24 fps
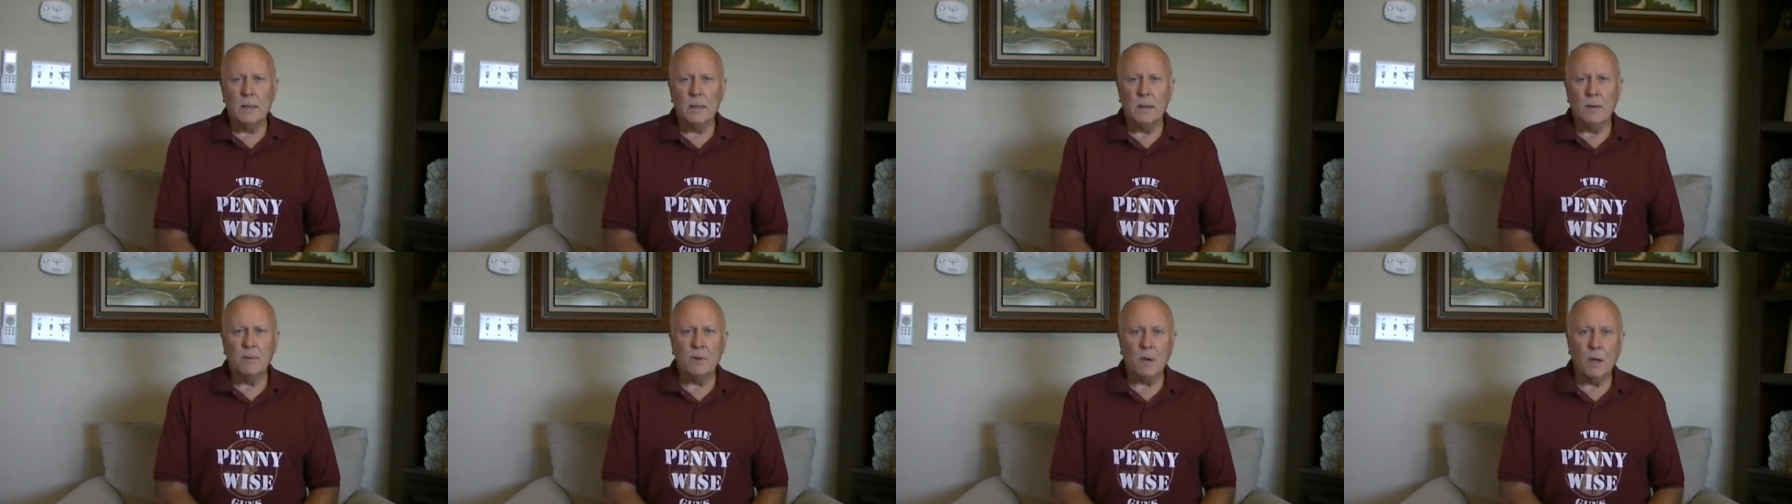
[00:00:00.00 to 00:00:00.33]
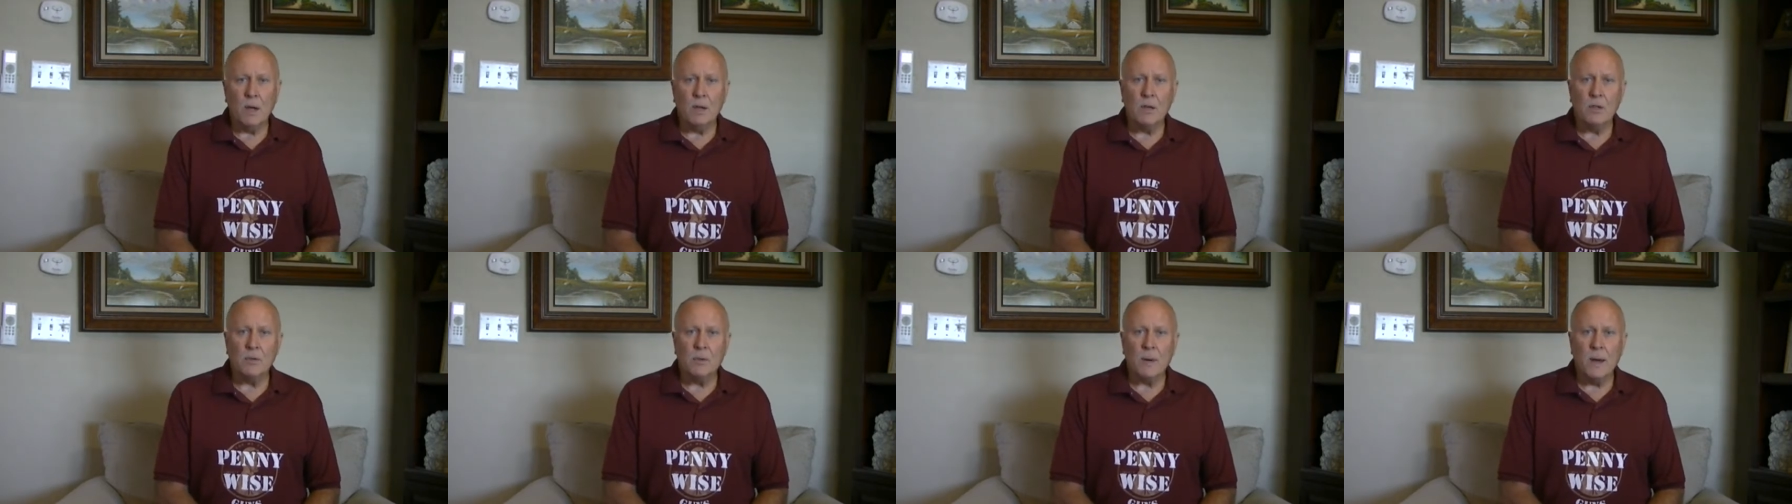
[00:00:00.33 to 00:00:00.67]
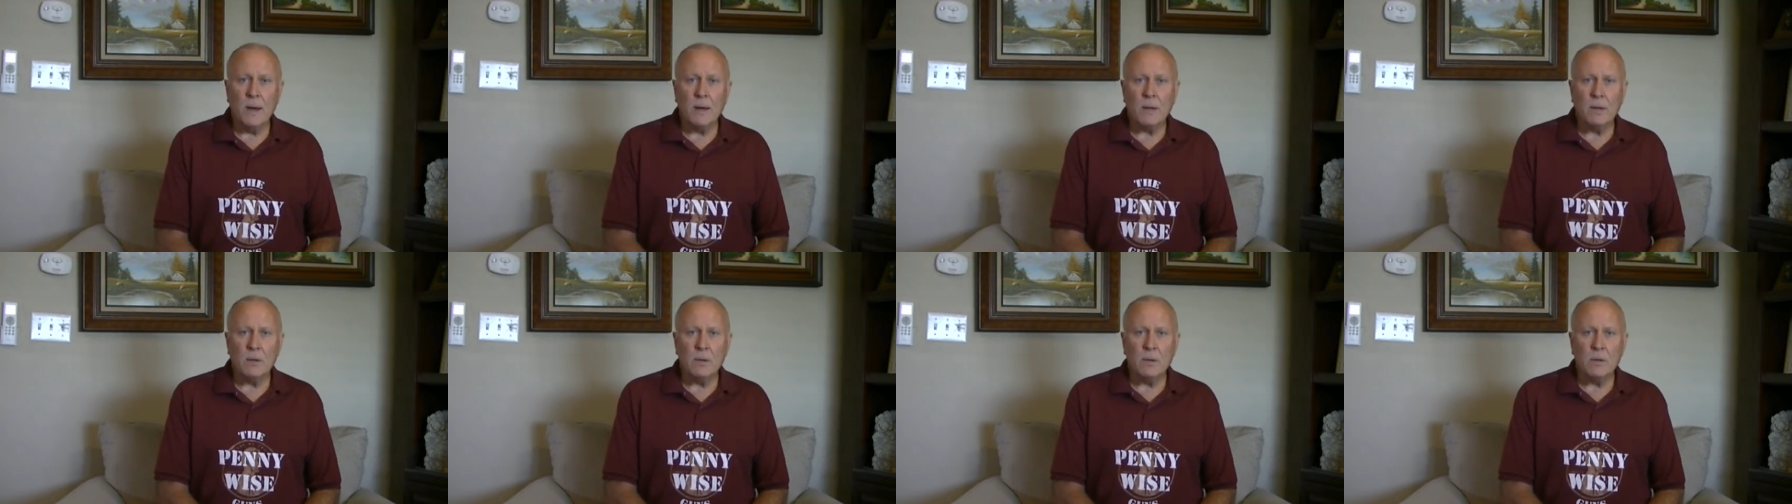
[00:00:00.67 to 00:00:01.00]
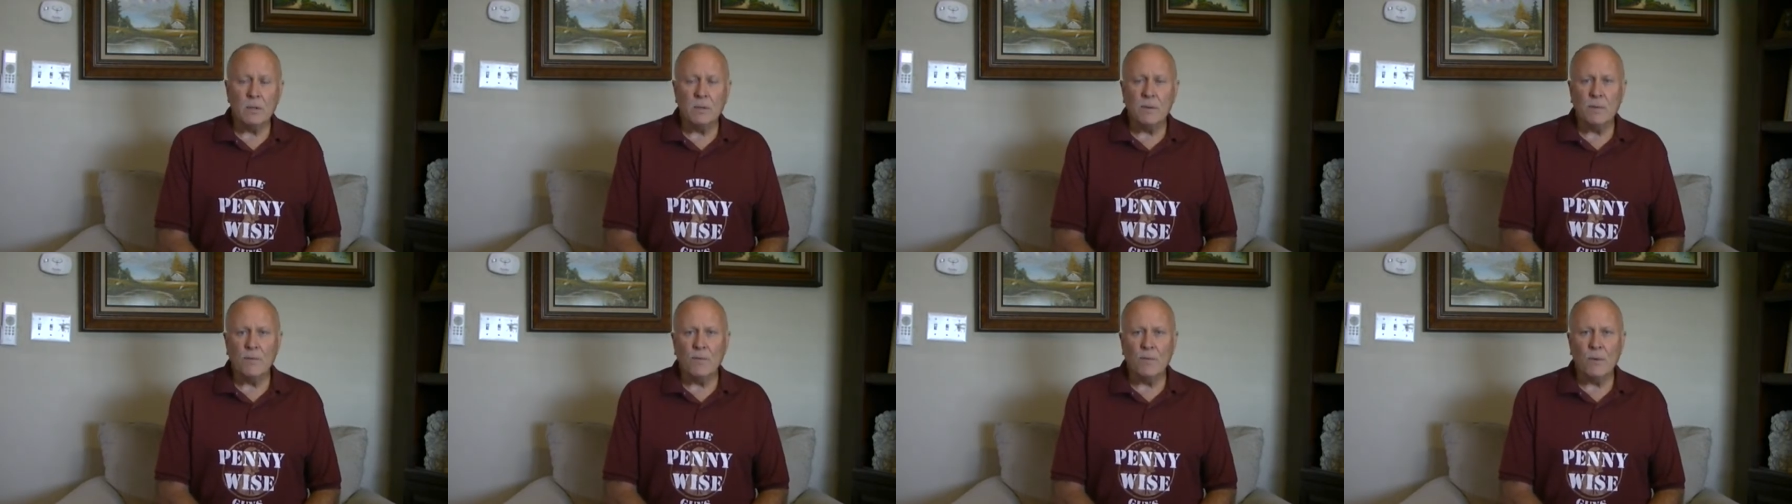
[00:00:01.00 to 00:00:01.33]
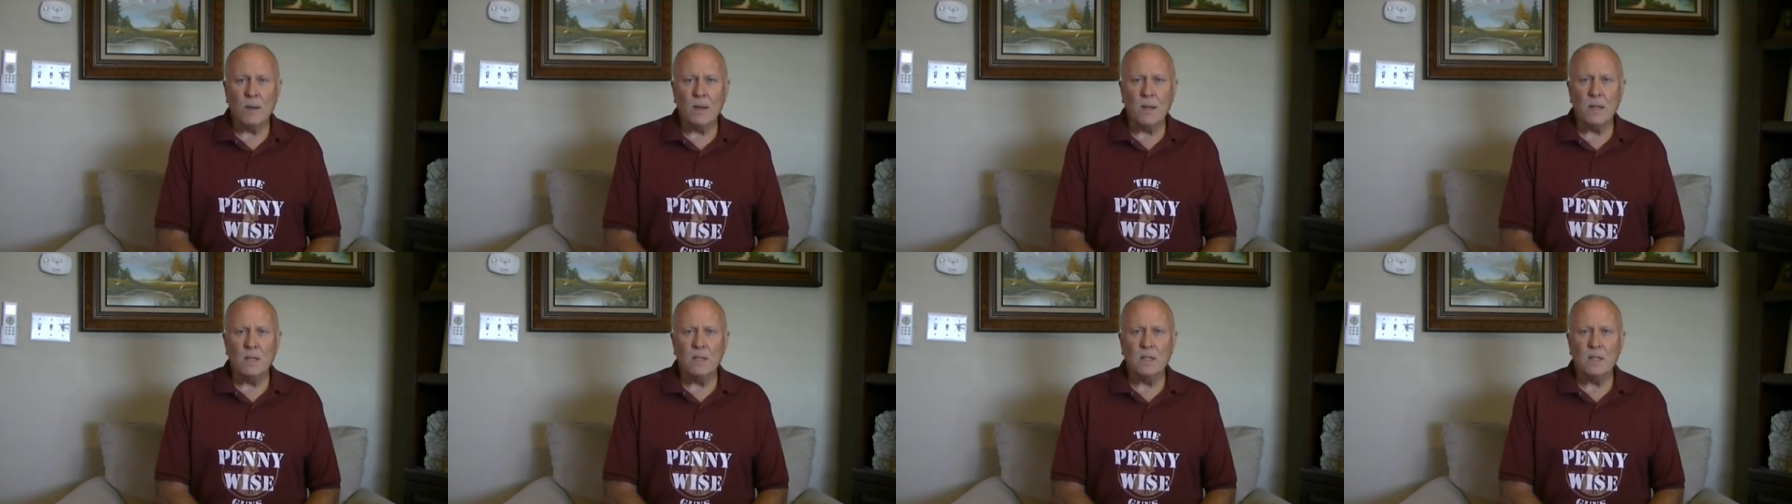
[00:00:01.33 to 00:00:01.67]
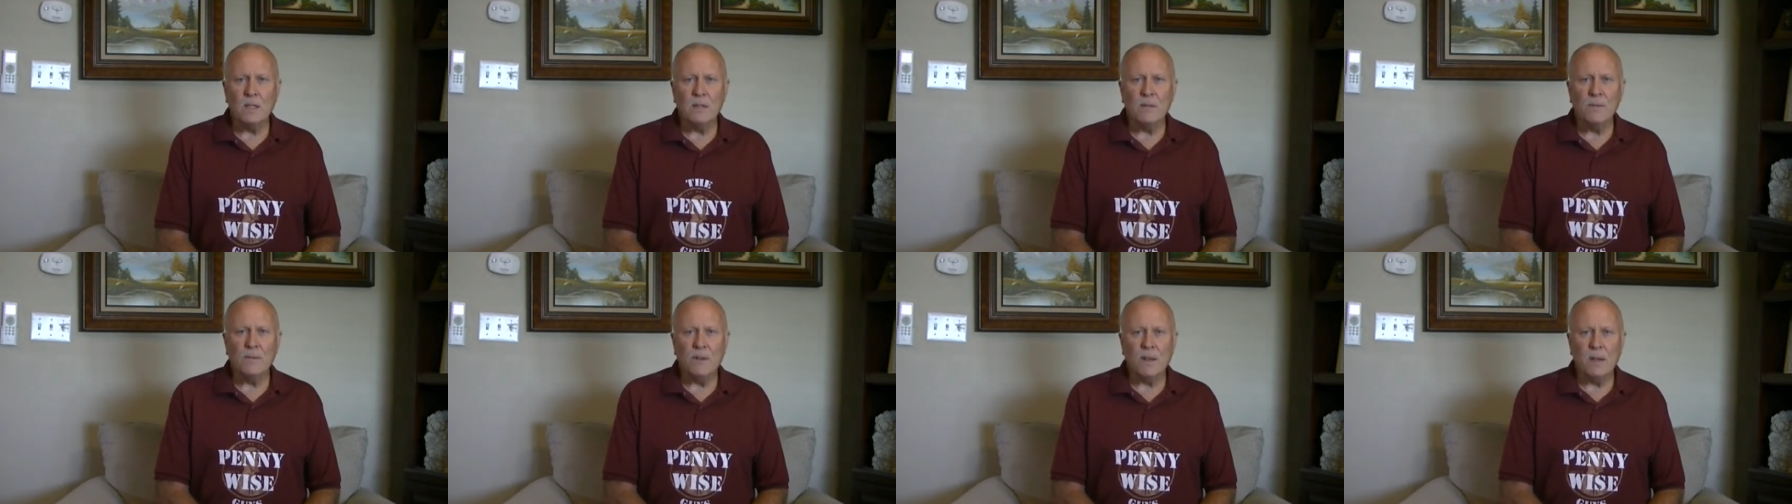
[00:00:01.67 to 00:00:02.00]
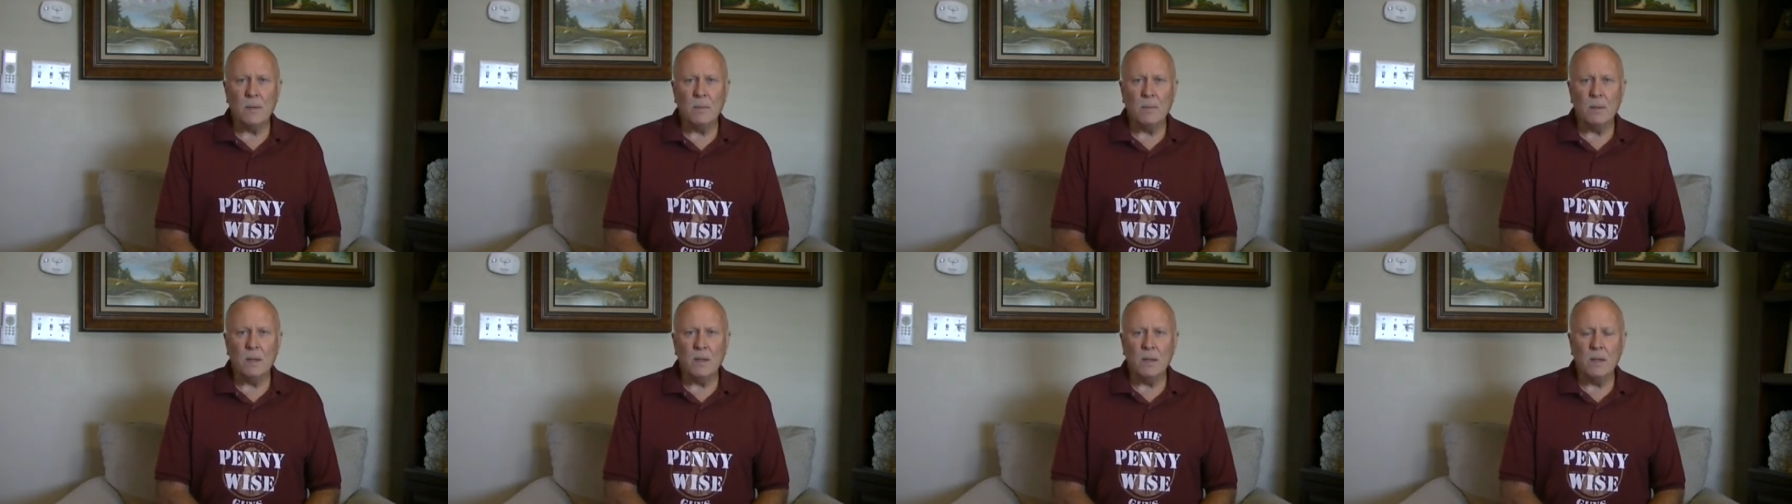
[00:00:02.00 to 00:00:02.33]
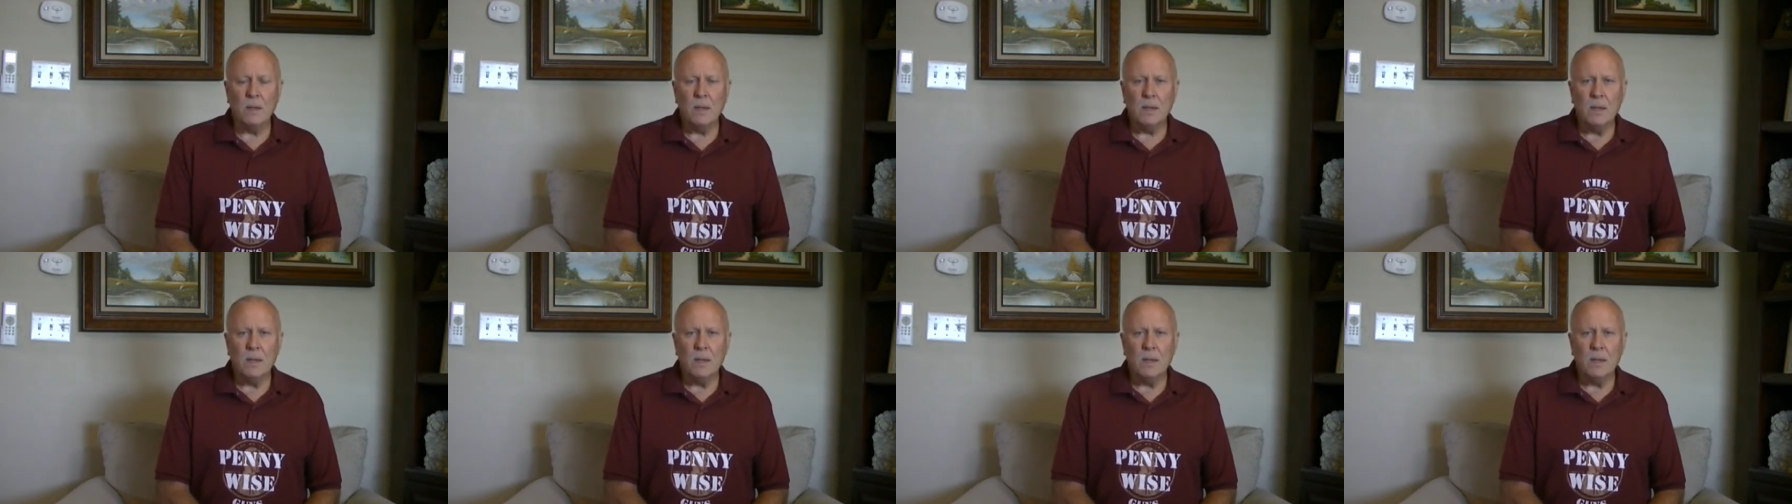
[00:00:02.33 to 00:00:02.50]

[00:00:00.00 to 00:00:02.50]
of contractors, friends, and family